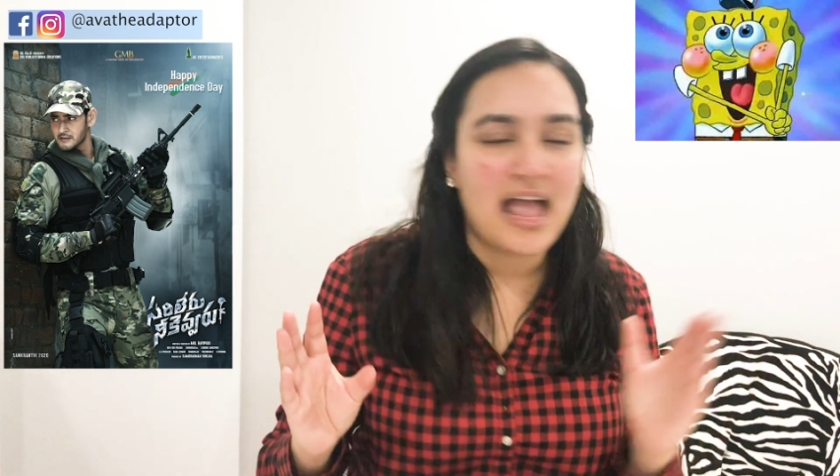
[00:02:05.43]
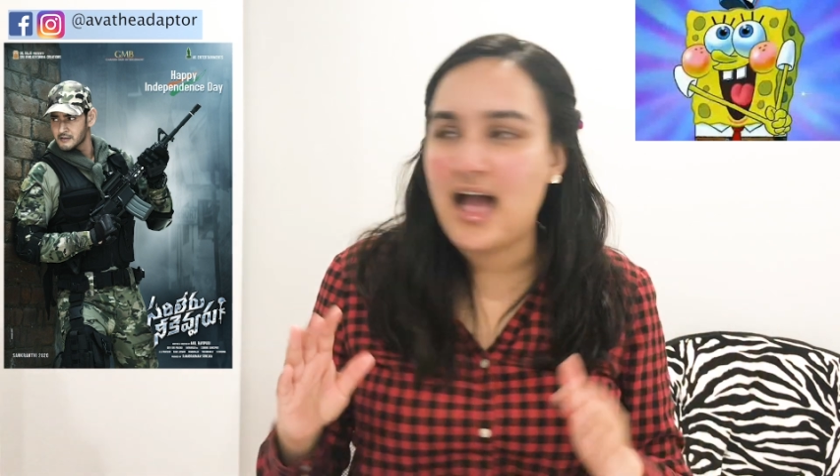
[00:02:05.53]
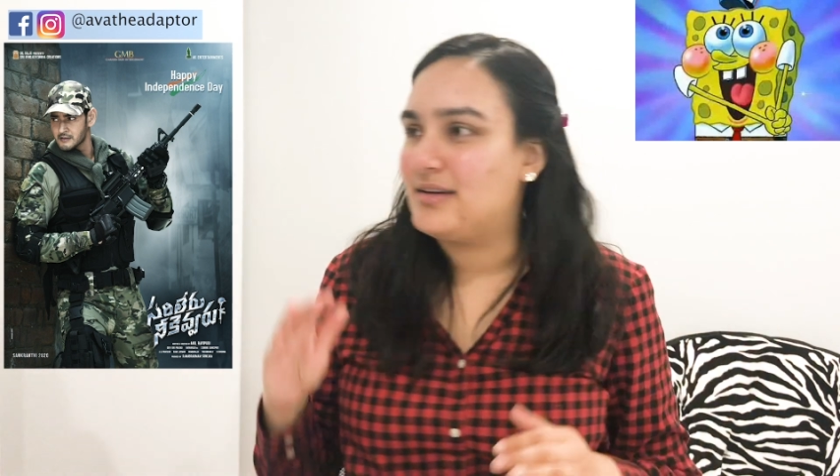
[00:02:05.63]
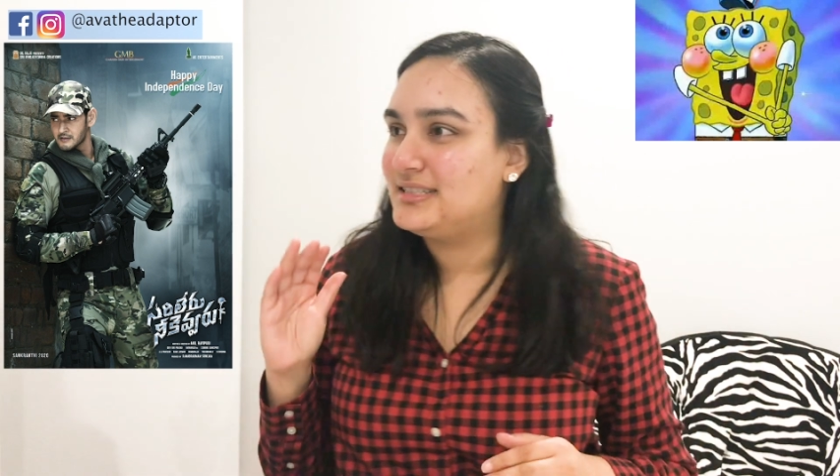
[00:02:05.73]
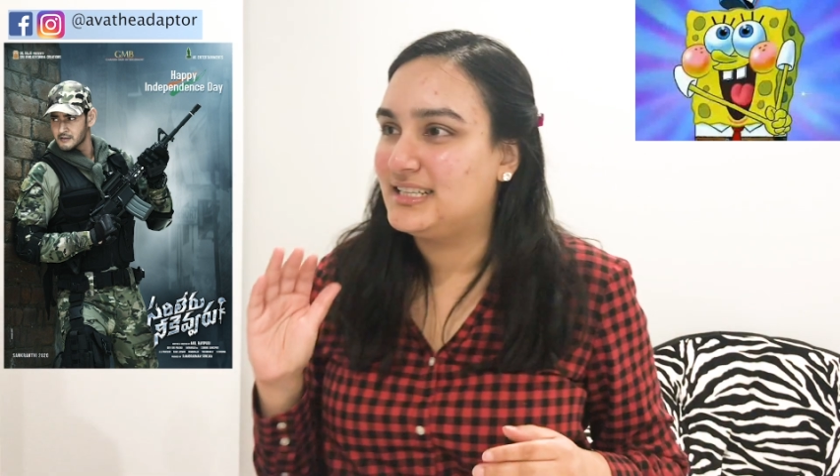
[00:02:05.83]

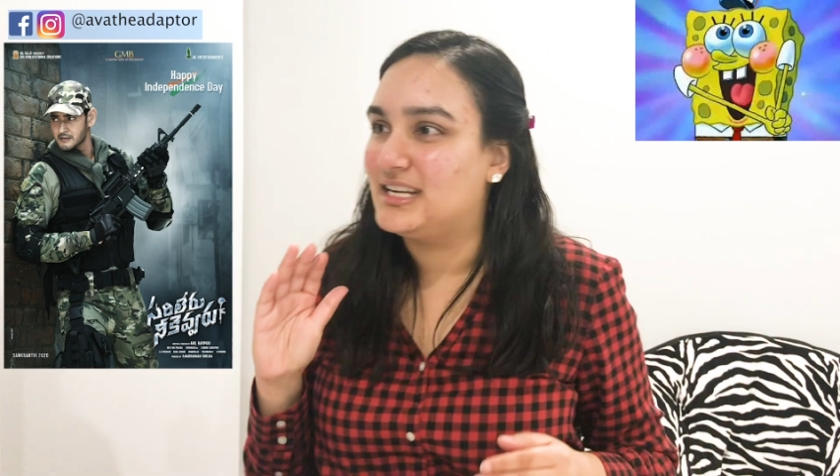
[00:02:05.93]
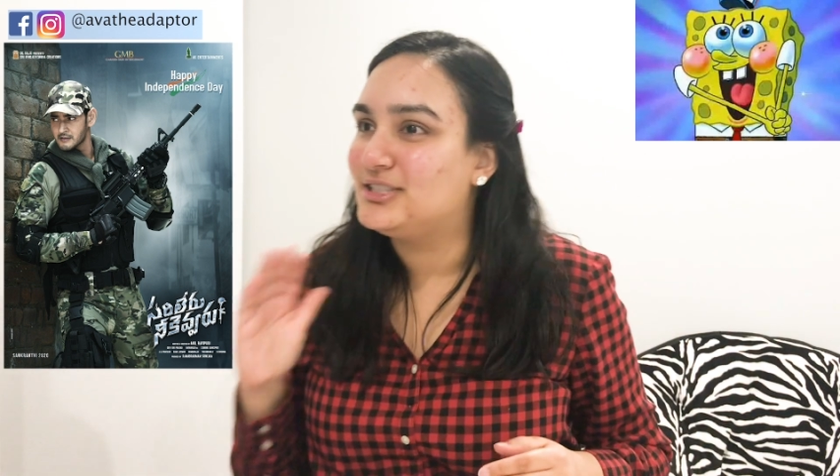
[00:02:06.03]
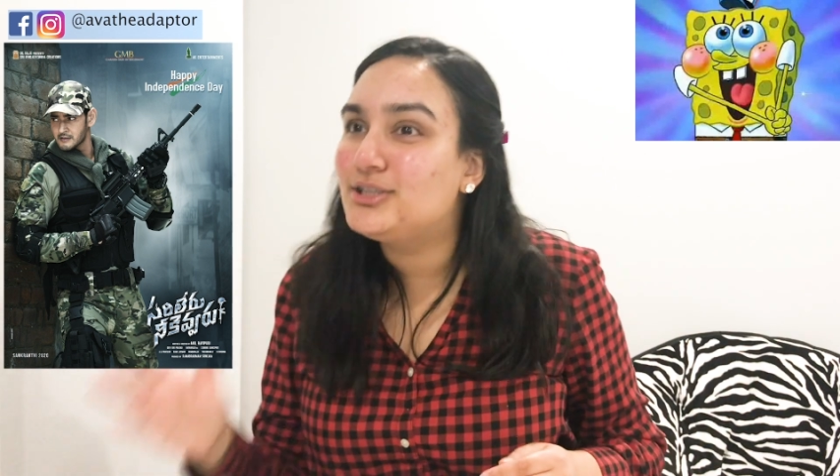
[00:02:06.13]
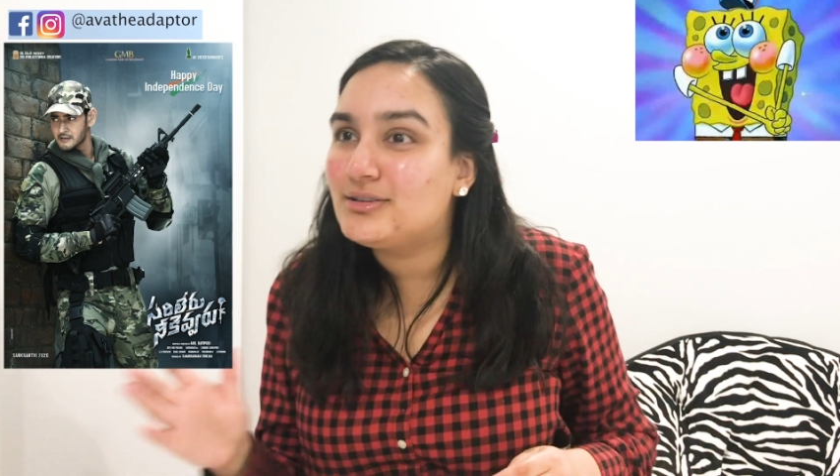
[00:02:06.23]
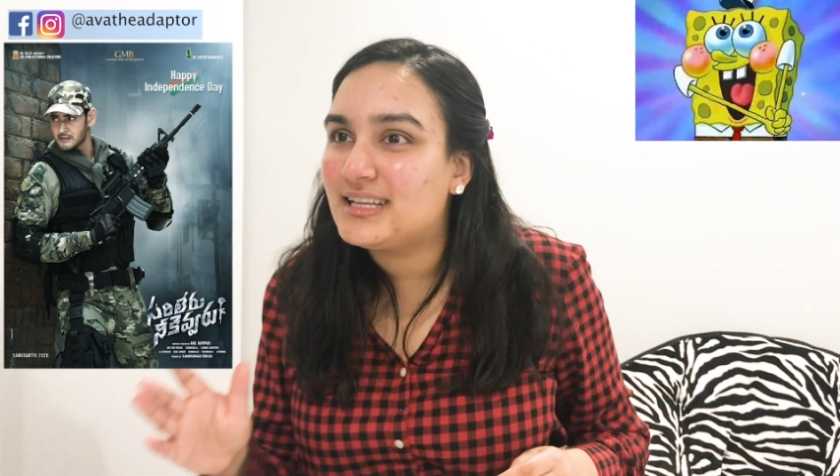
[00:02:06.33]
How's he gonna
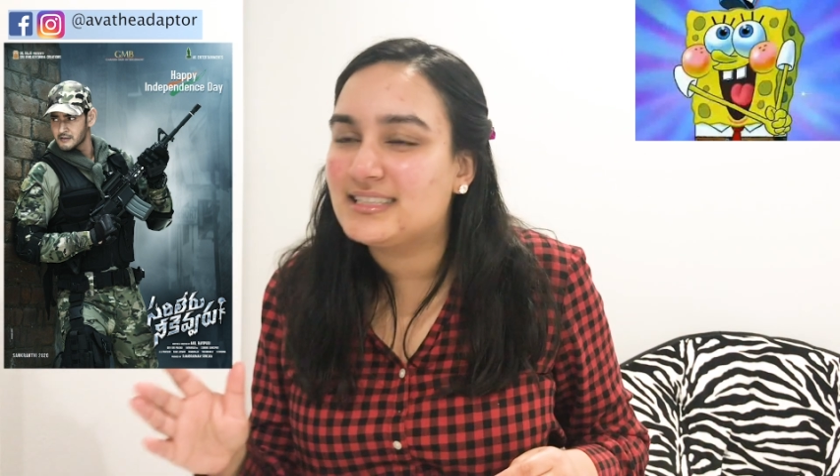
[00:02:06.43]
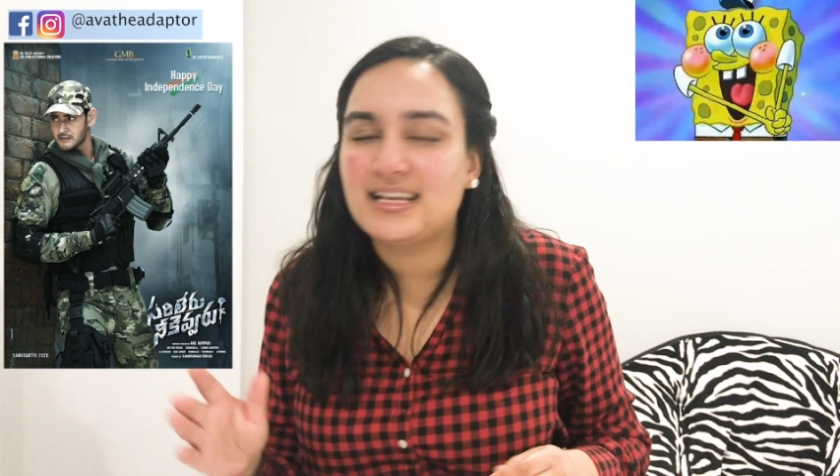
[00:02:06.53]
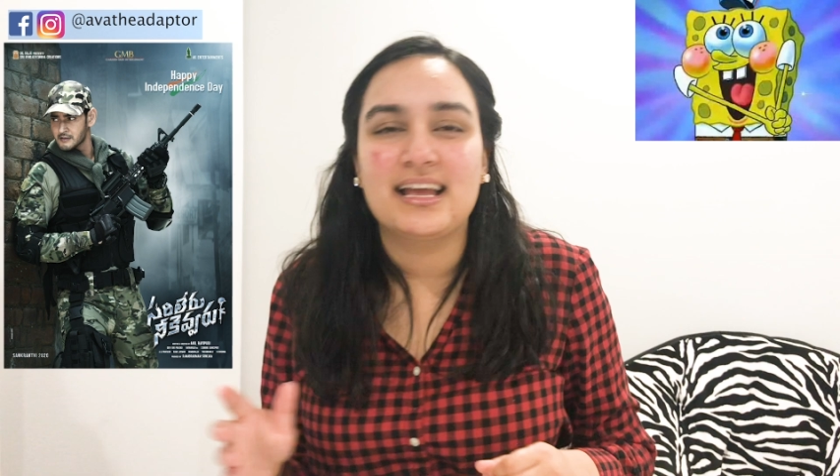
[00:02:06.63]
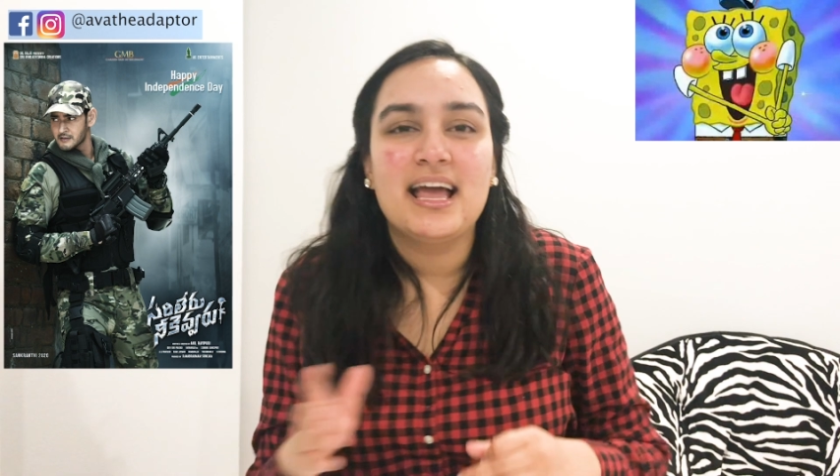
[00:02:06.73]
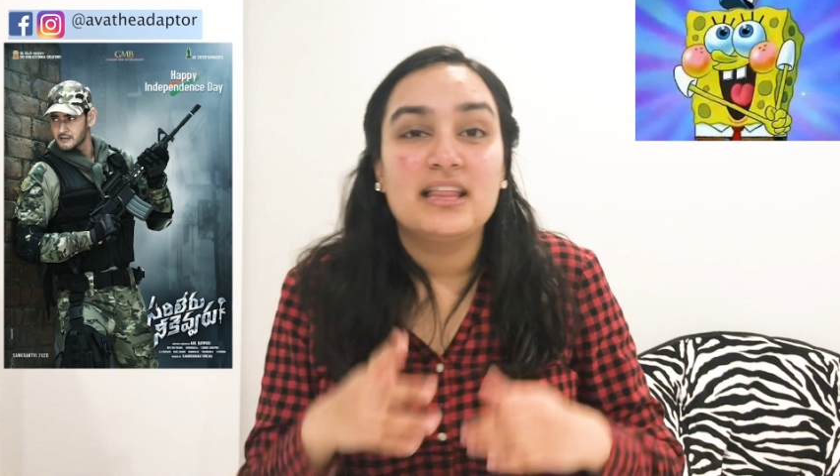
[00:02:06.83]
do this? Like,